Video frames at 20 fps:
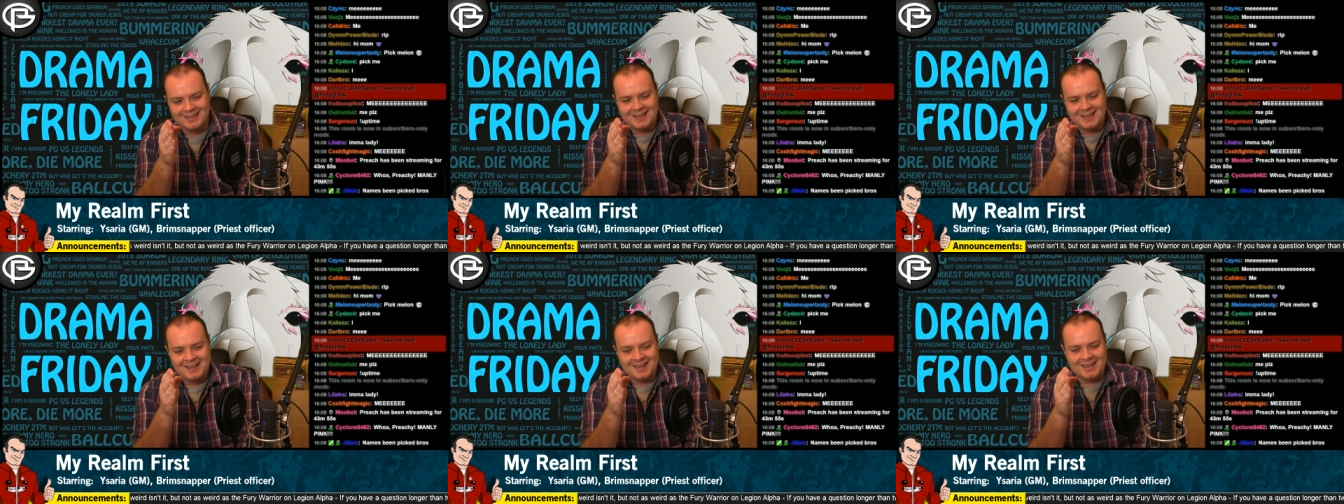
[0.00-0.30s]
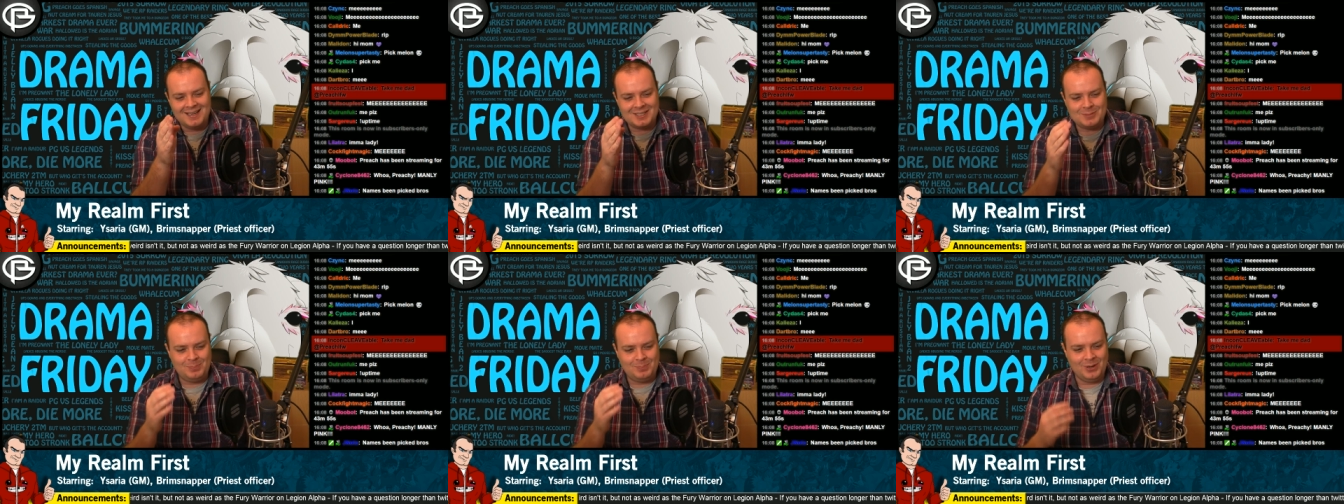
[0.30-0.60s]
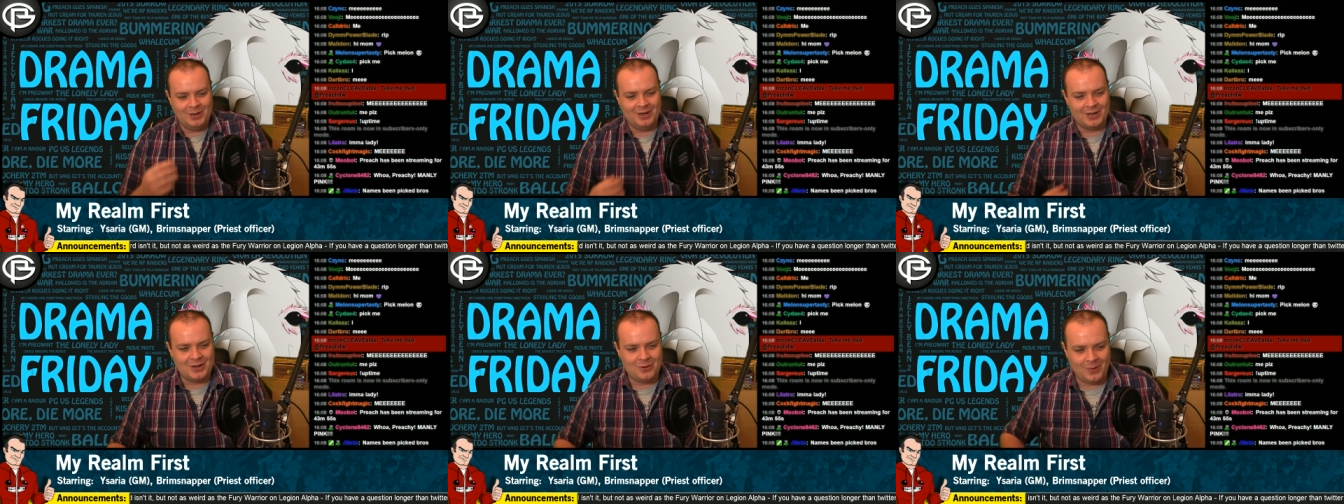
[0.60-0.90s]
Let's put
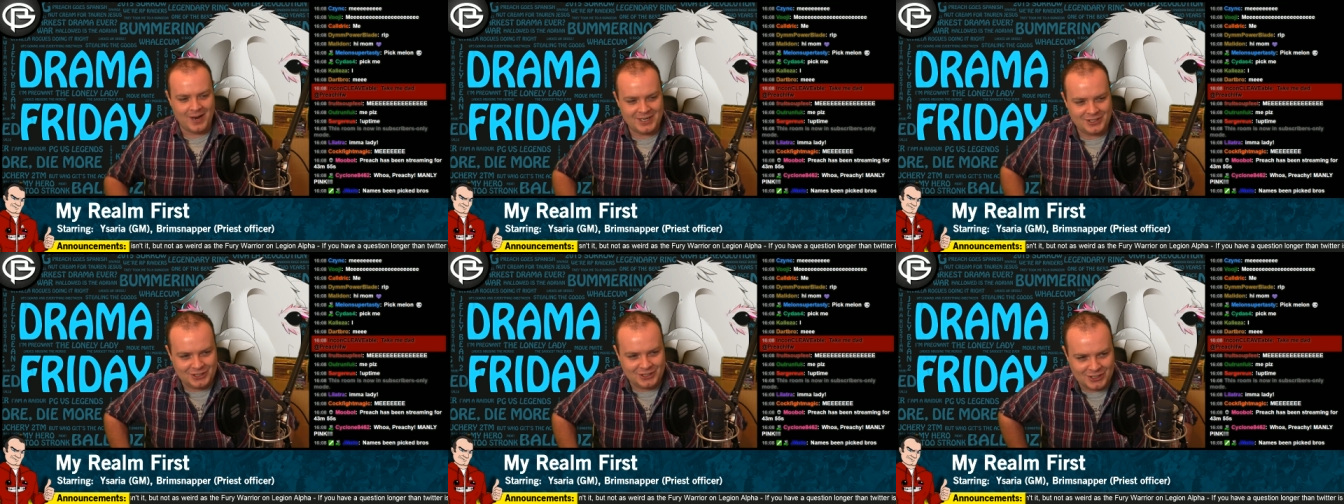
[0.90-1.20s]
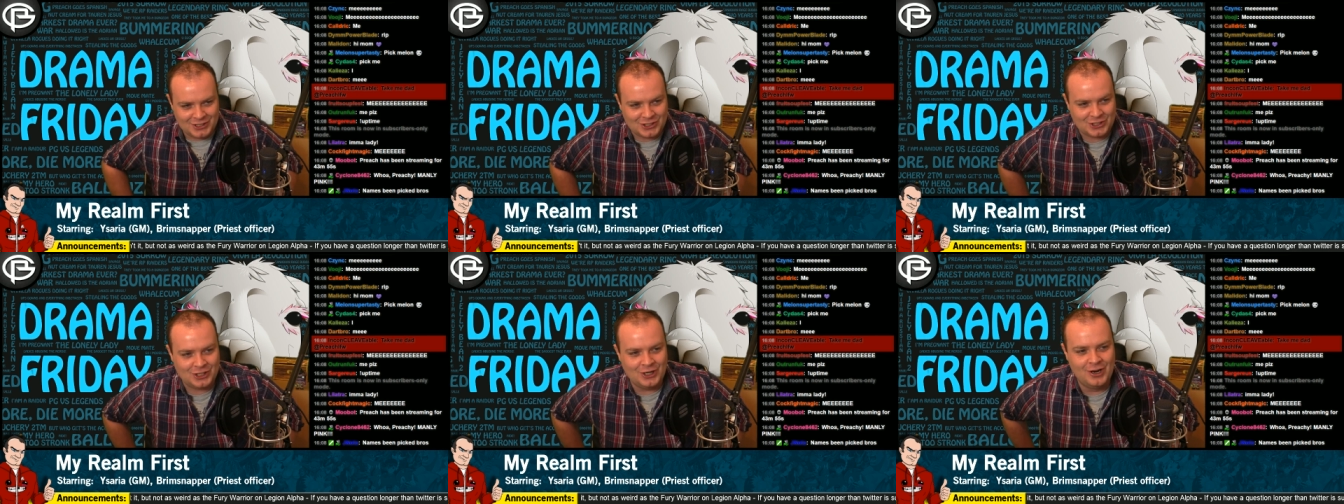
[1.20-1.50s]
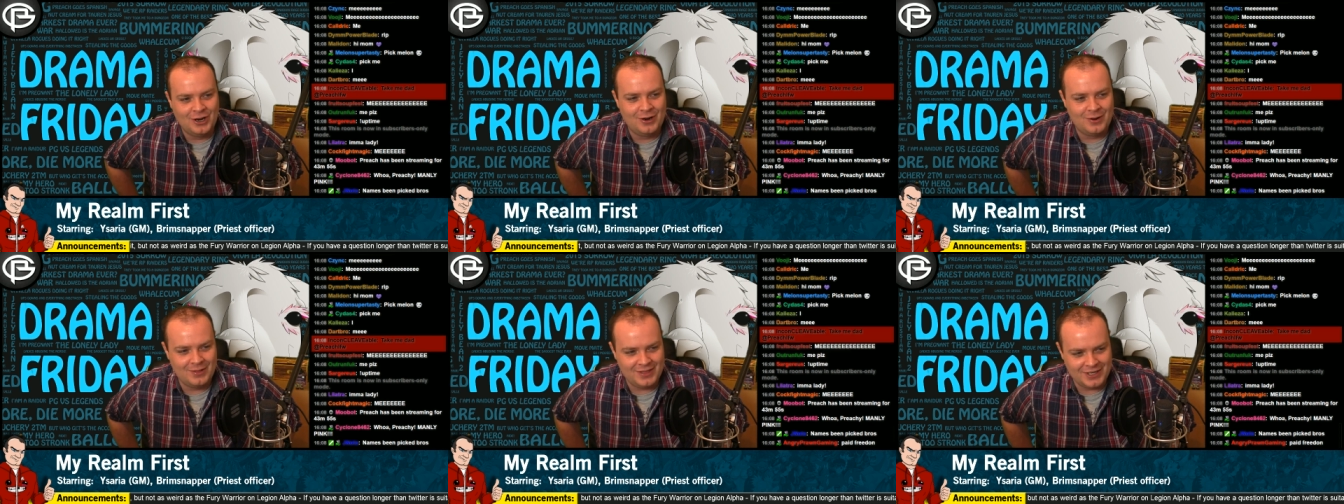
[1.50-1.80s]
a question
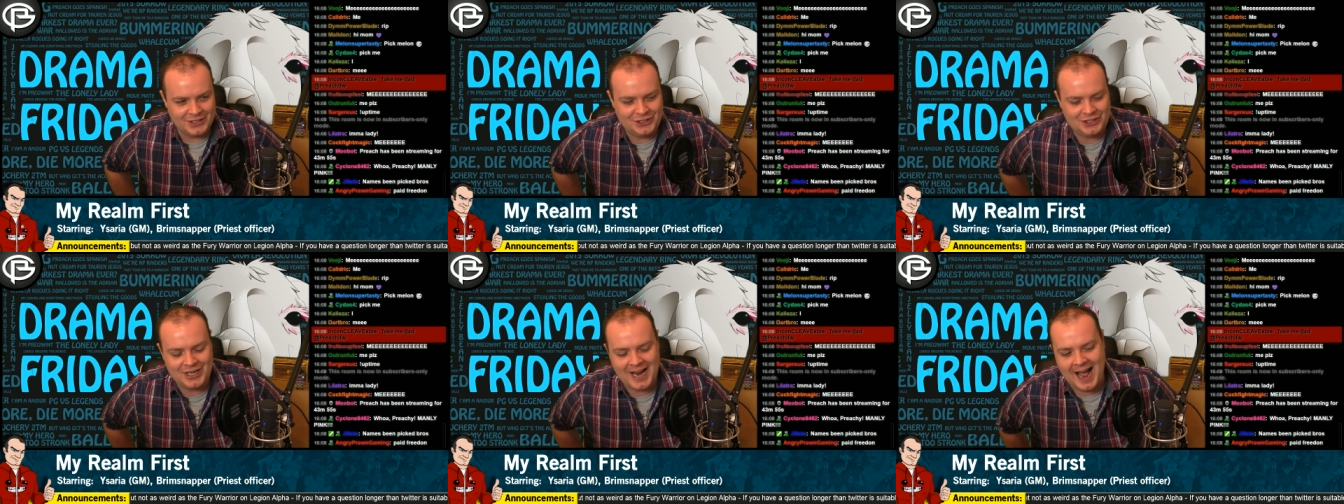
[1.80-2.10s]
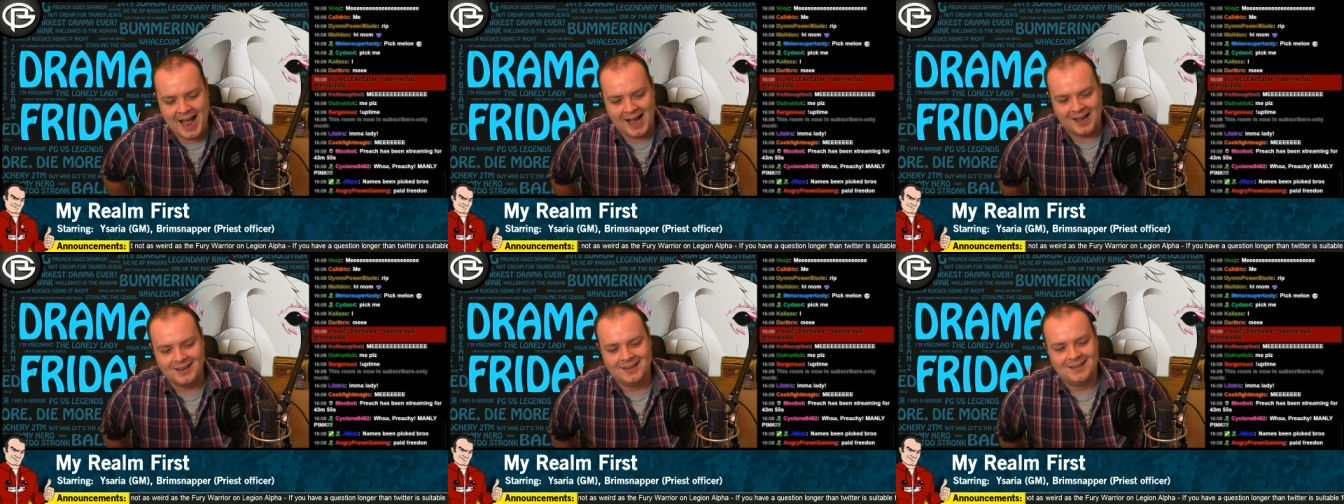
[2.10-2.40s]
to the chat.